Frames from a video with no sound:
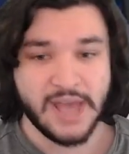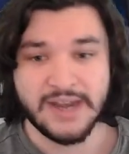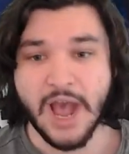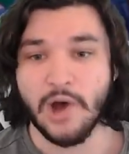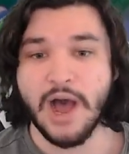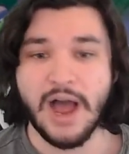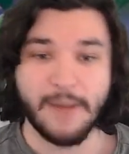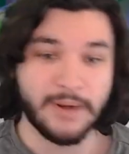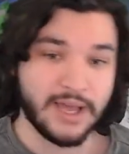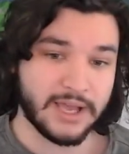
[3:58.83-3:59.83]
Now,
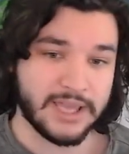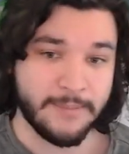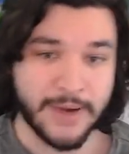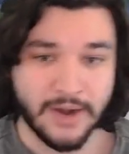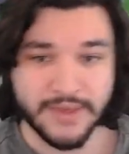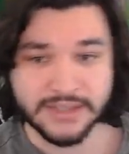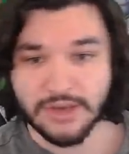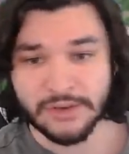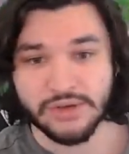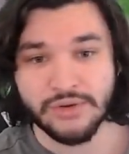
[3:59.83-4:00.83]
I'm going to compare
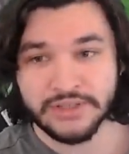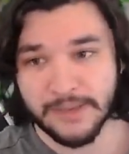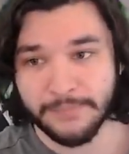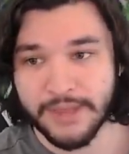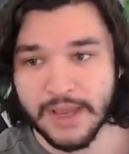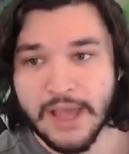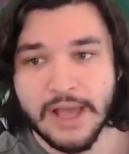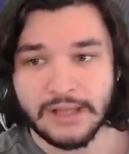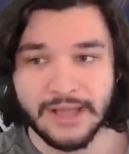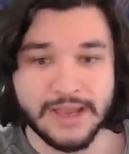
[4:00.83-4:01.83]
this to something
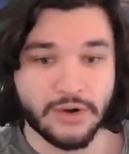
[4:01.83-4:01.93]
like